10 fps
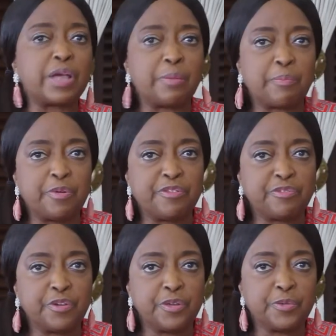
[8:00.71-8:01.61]
can pray
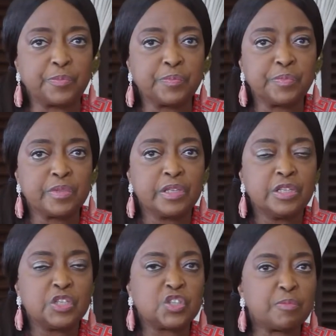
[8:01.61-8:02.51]
for you.
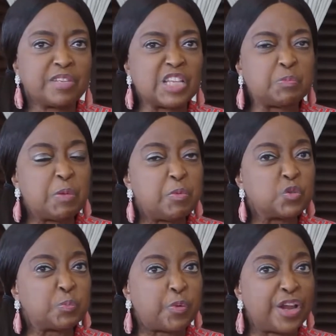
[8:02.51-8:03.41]
Sometimes
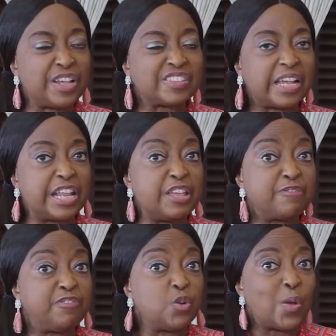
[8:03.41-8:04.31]
people's prayers can
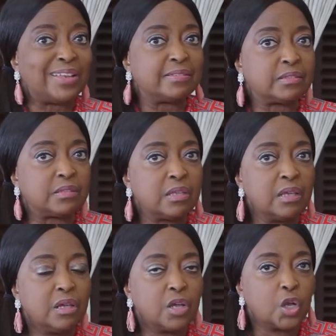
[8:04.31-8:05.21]
influence
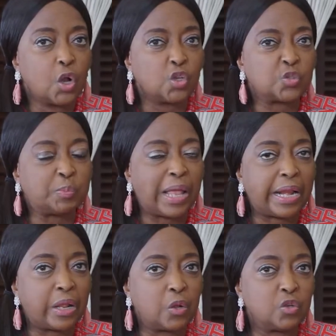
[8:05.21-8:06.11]
God's
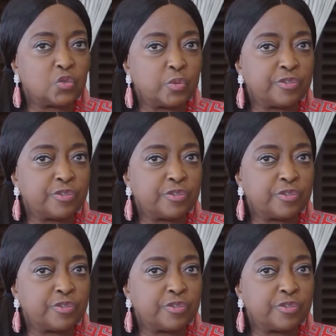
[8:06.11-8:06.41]
plan and God's will